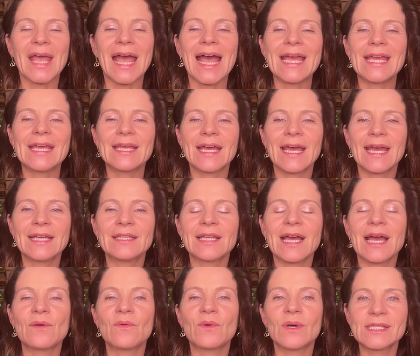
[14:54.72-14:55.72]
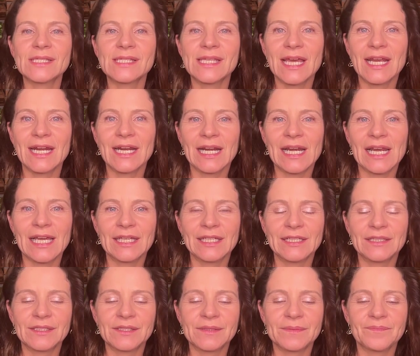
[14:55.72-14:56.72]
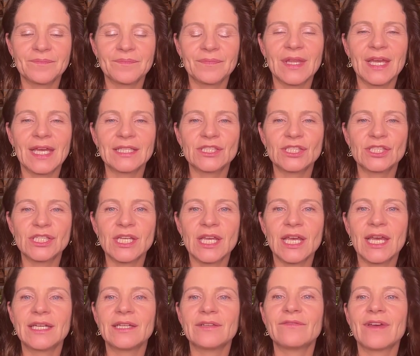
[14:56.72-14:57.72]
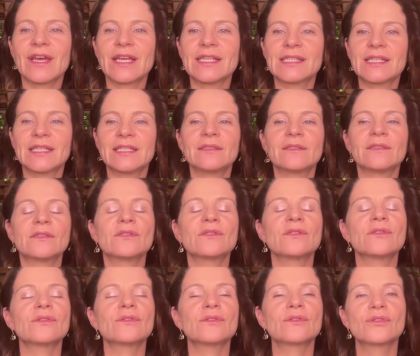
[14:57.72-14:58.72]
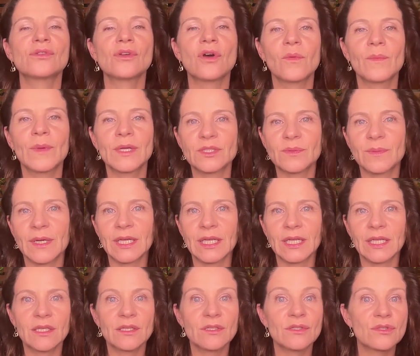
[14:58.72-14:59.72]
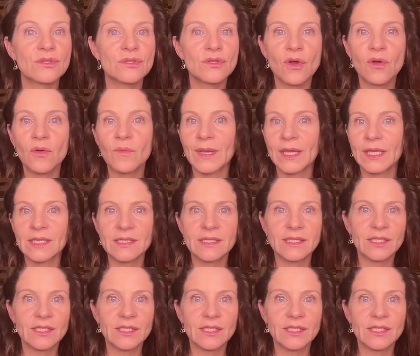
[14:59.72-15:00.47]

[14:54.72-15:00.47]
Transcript: I once had a client that she had invested so much money in so many